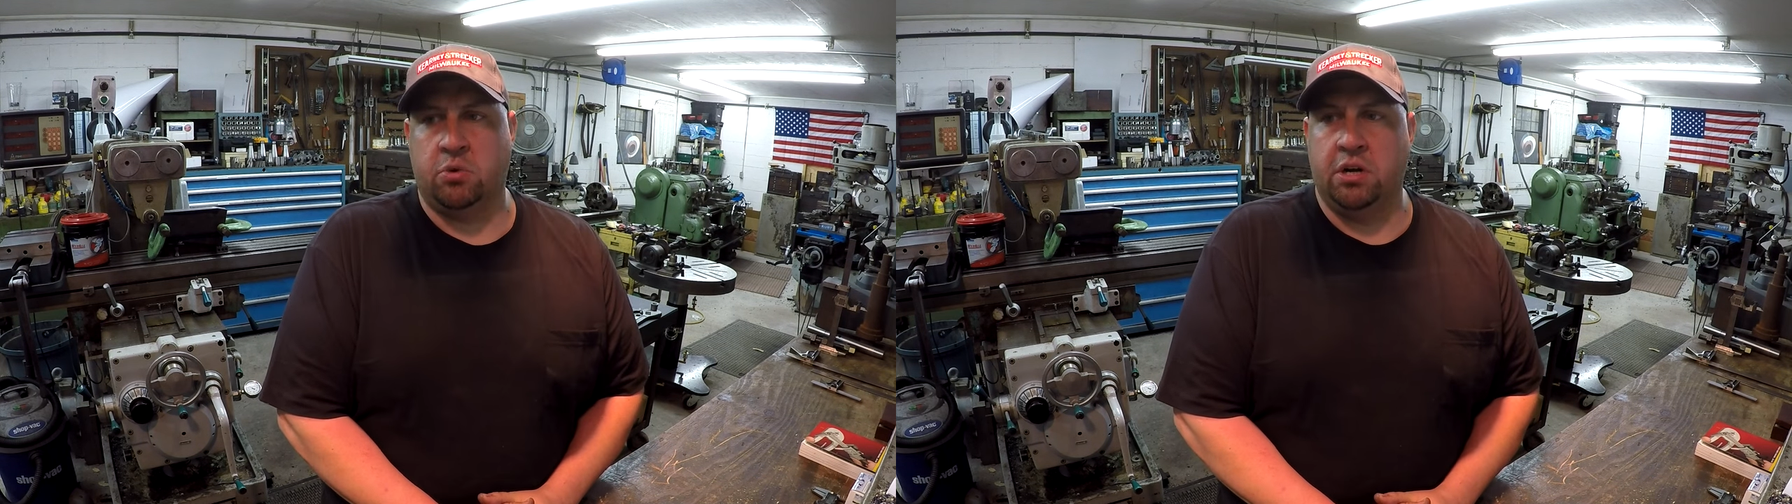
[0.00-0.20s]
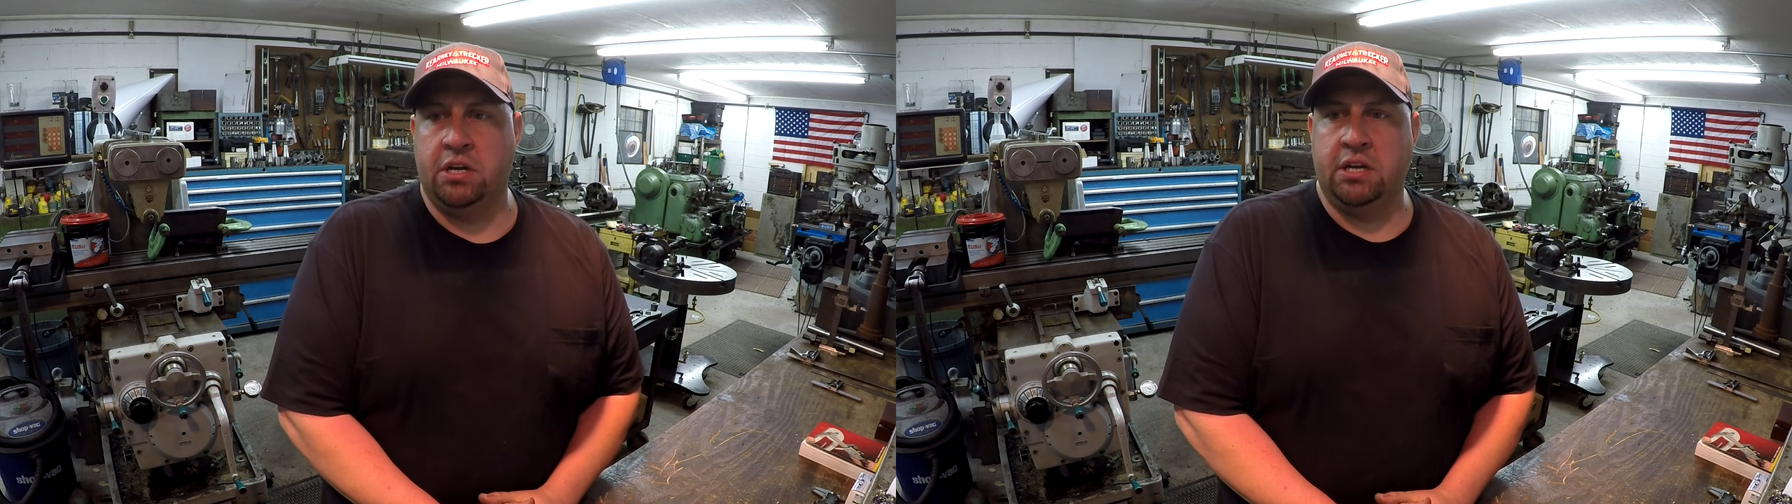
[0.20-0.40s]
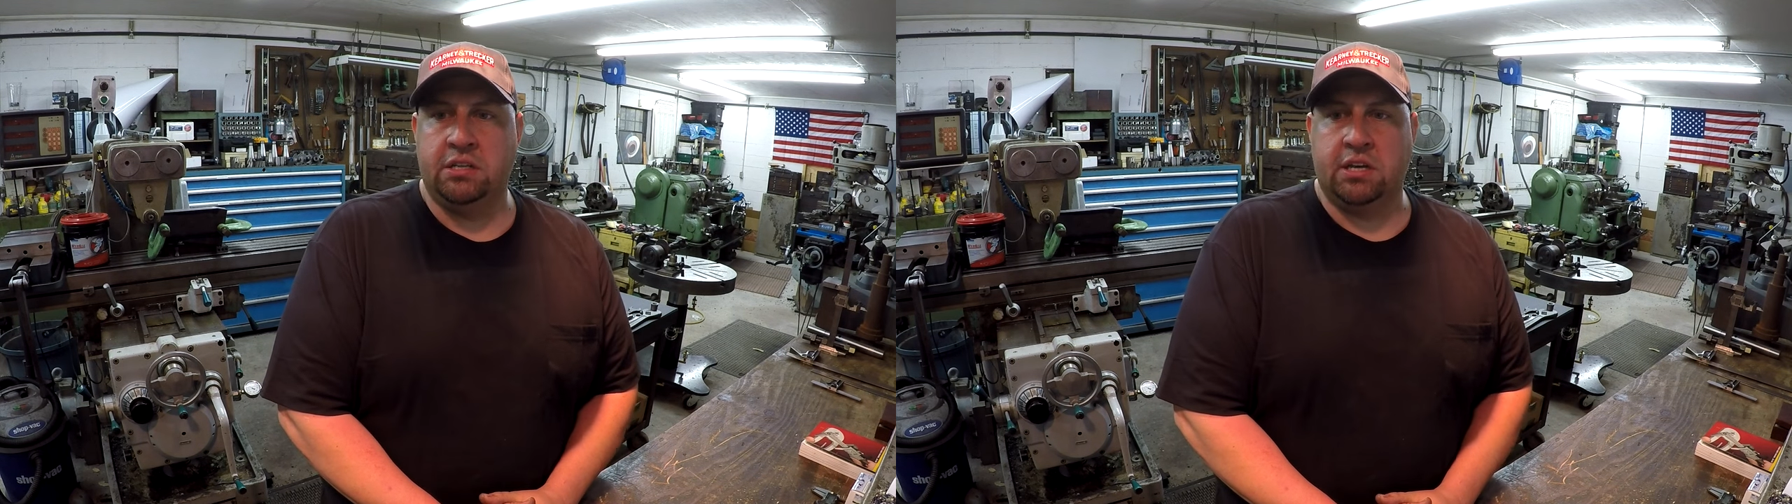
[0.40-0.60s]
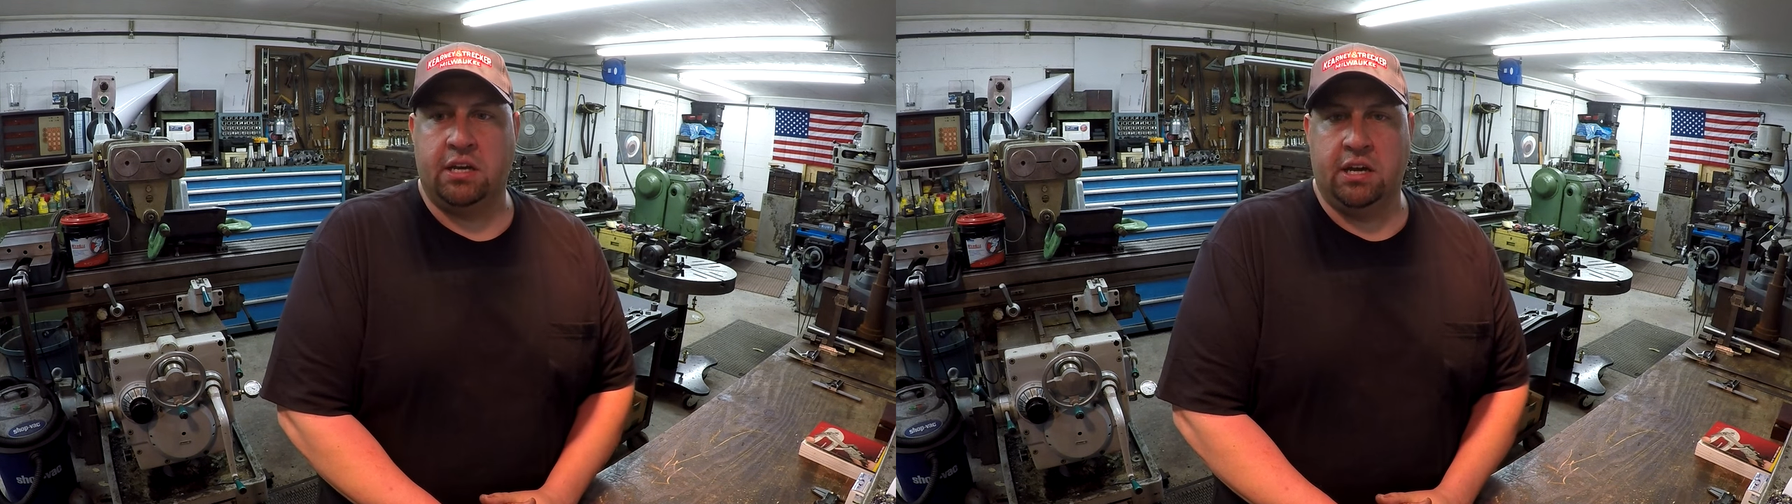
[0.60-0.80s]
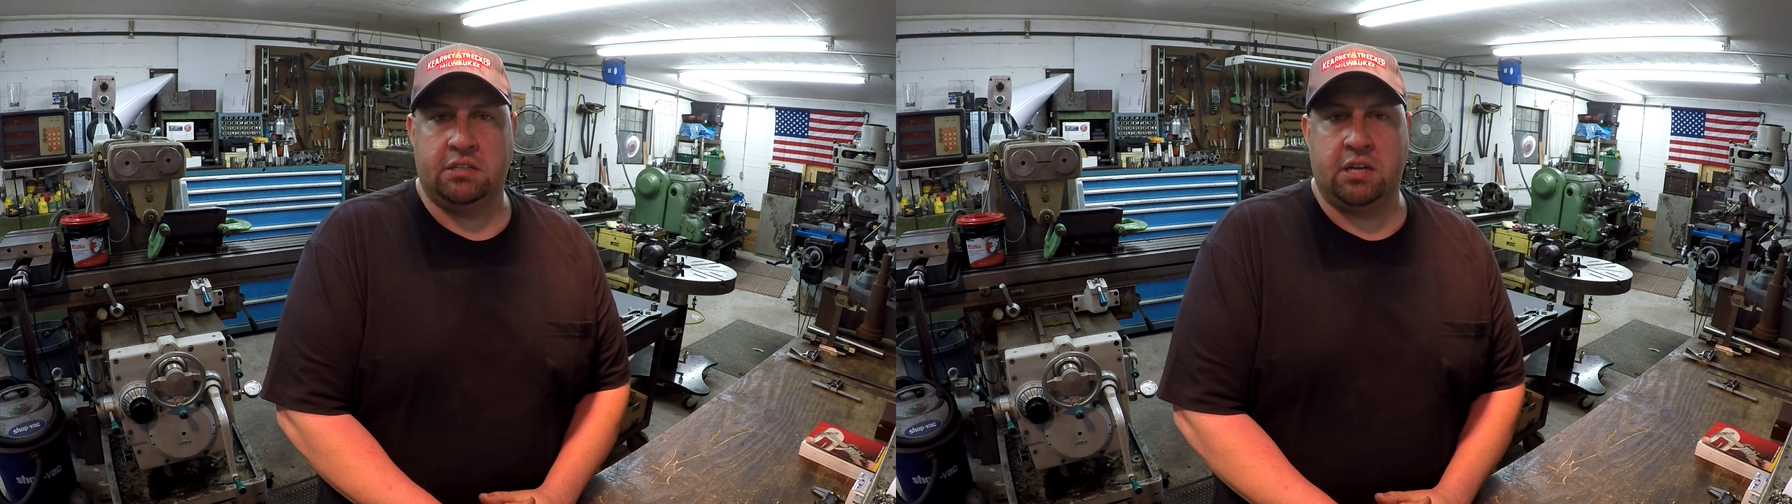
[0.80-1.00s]
what it is, I
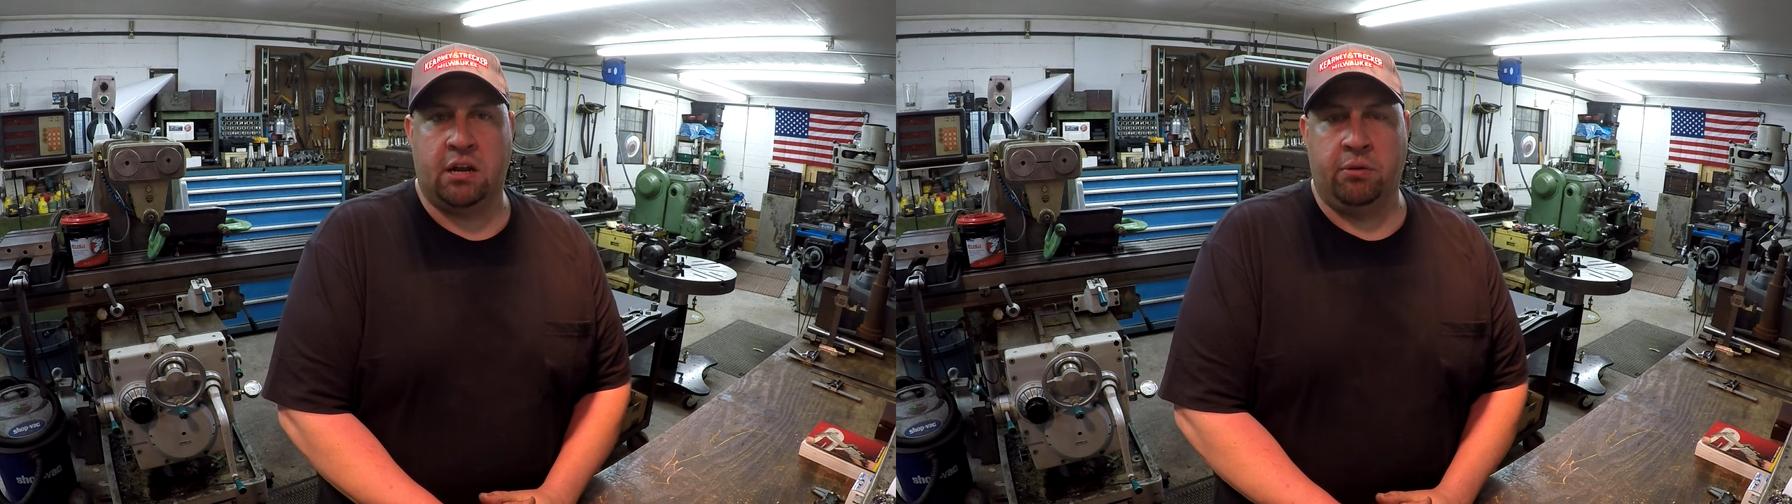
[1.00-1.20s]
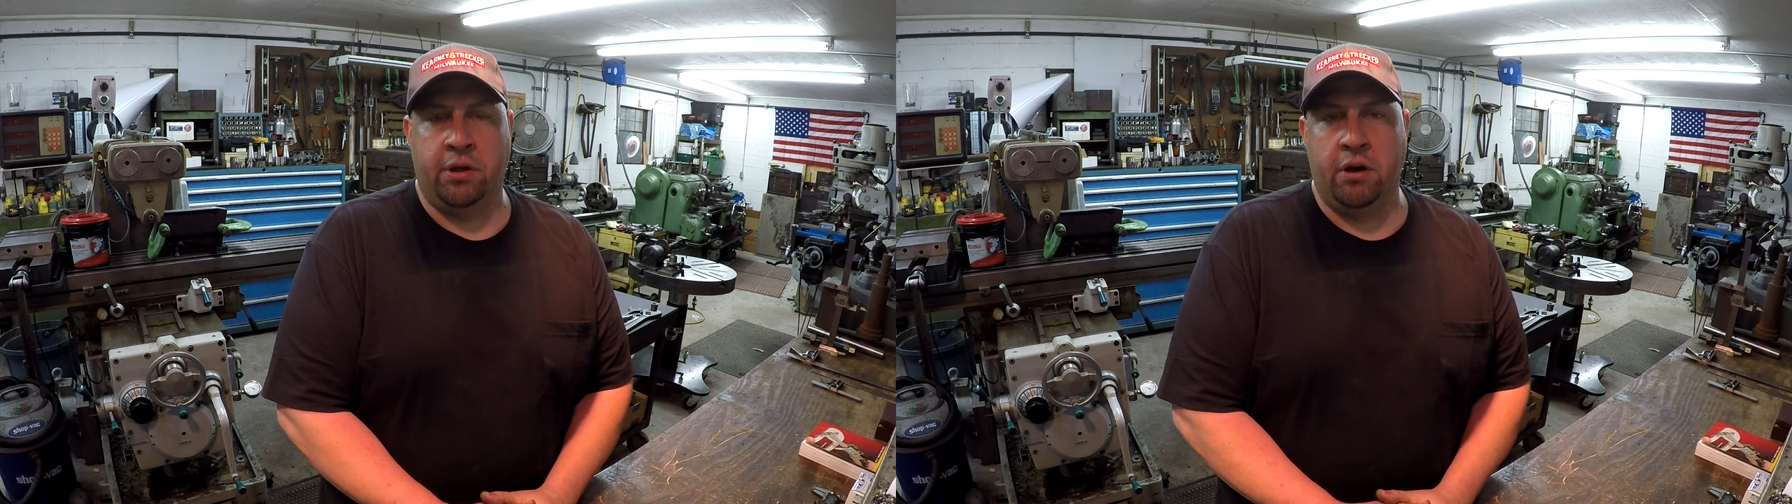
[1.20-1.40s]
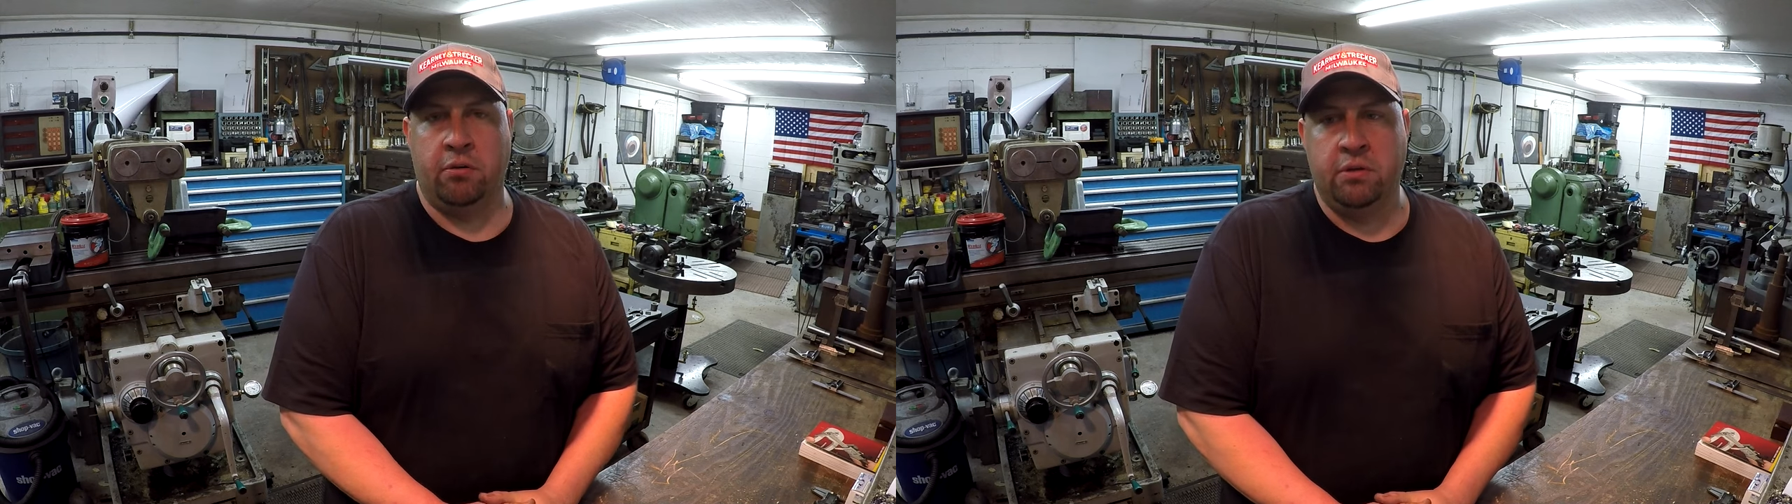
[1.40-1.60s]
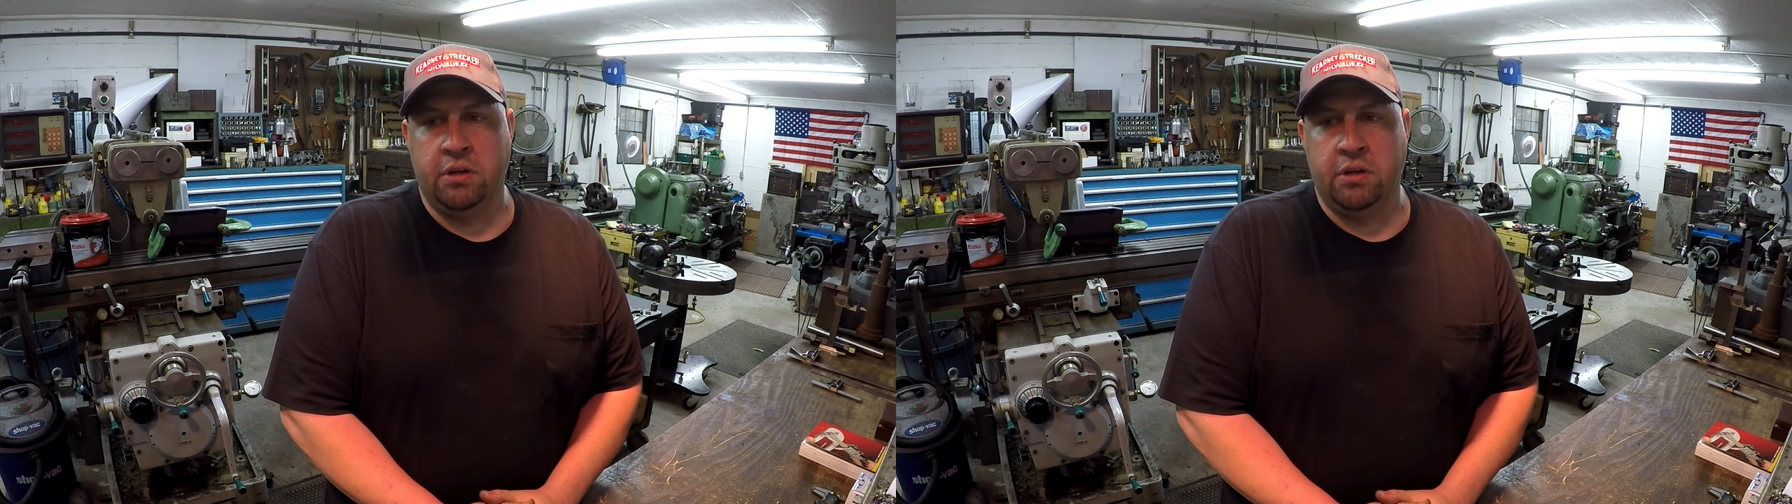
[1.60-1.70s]
guess. I don't know.